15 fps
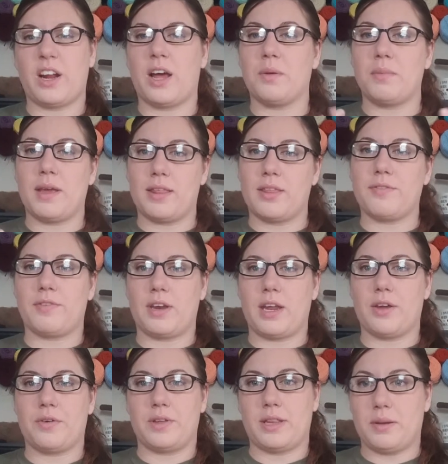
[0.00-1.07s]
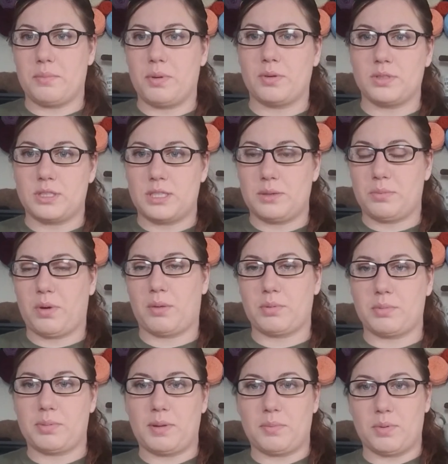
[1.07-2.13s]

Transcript: I'll make the video and then post it probably